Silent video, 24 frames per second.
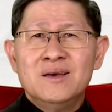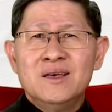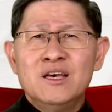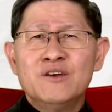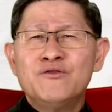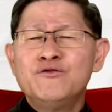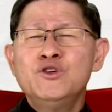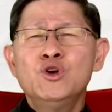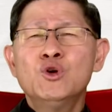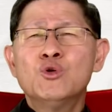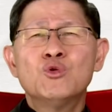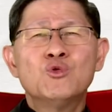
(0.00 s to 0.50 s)

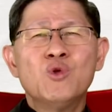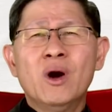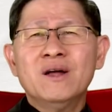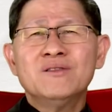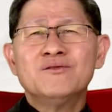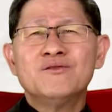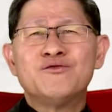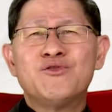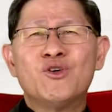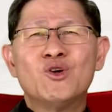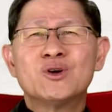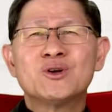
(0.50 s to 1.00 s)
If you
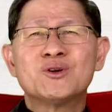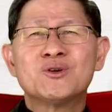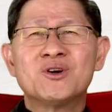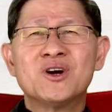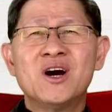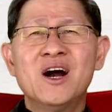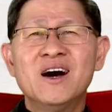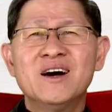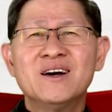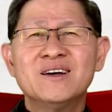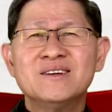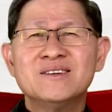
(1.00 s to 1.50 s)
run for
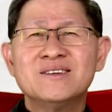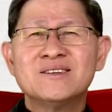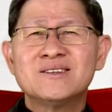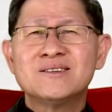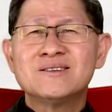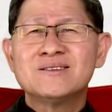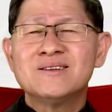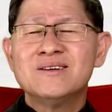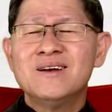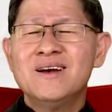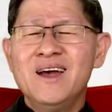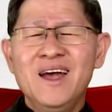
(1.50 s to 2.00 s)

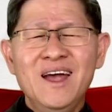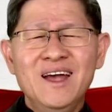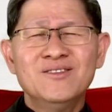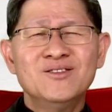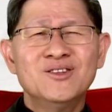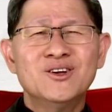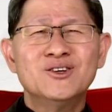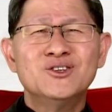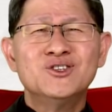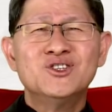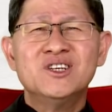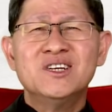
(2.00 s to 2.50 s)
Christ,
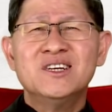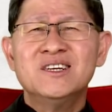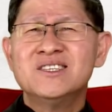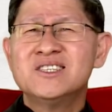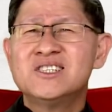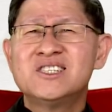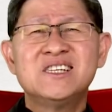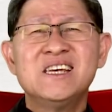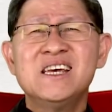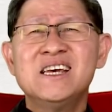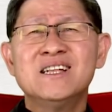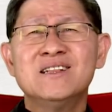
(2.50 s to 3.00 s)
energy,
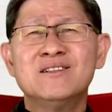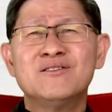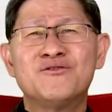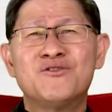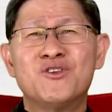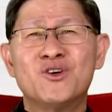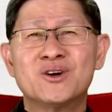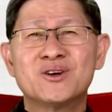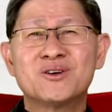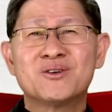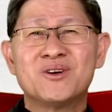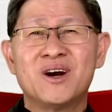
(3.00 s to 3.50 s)
zeal
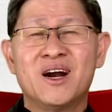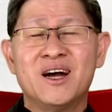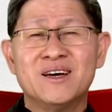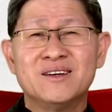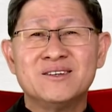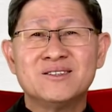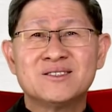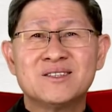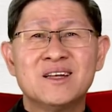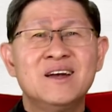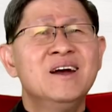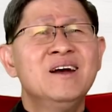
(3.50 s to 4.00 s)
for
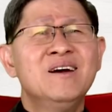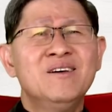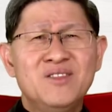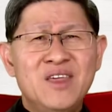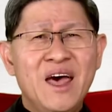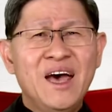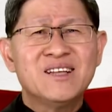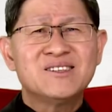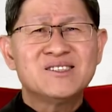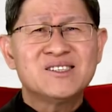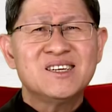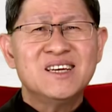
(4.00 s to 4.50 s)
Christ,
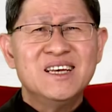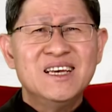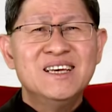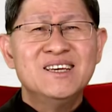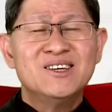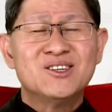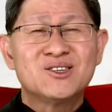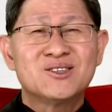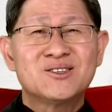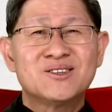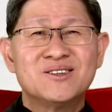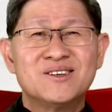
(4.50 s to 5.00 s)
that's
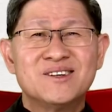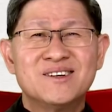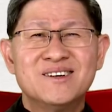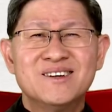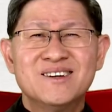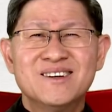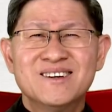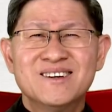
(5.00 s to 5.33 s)
Easter.